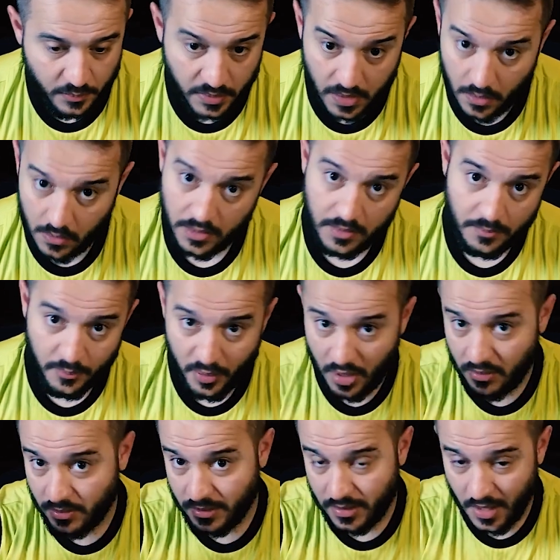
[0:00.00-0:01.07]
Pioli,
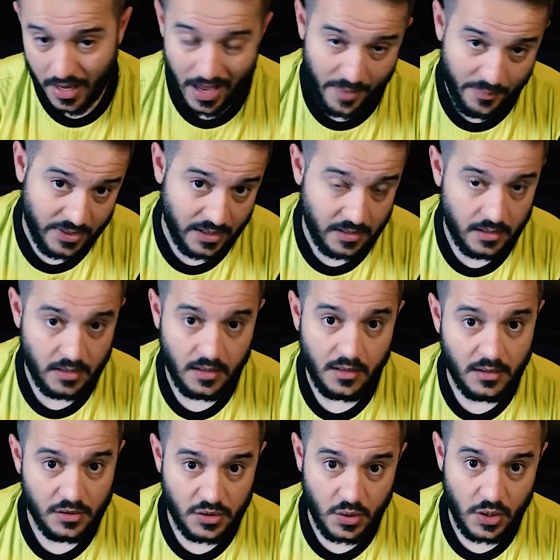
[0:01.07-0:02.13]
probably not happening.
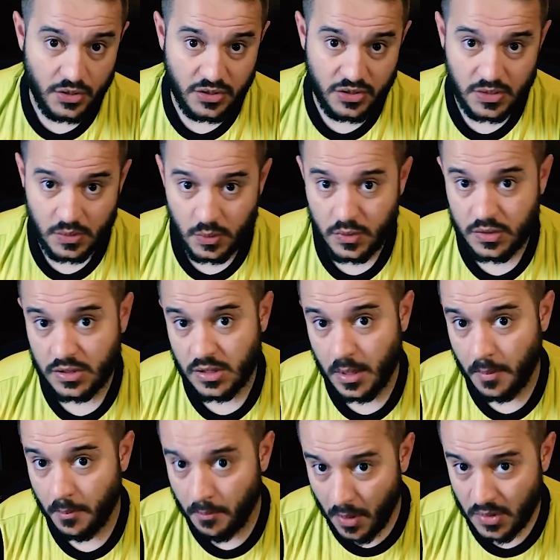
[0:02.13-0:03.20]
Jorge Jesus,
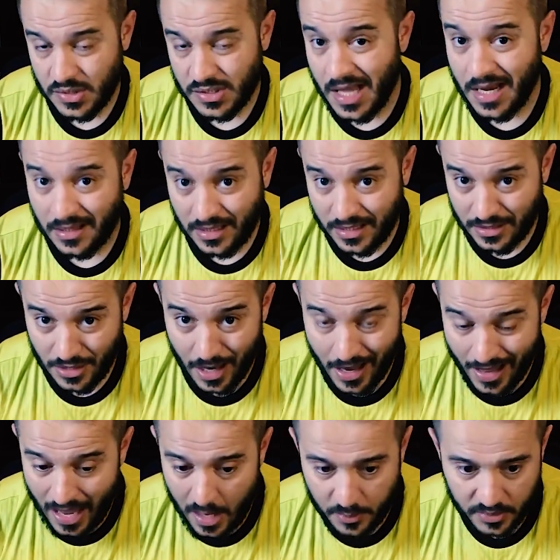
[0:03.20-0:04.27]
most likely not
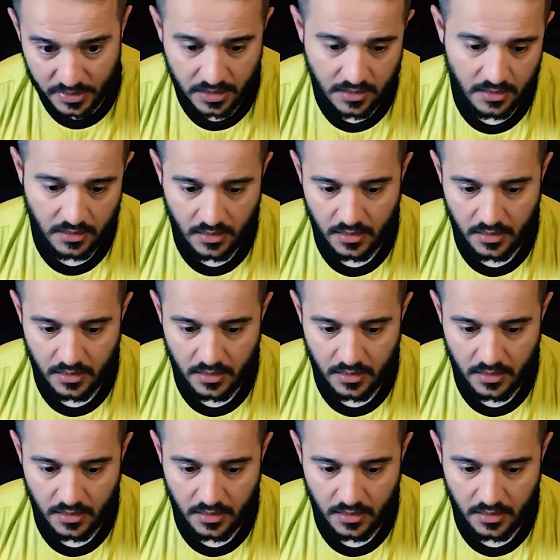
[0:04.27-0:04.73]
happening.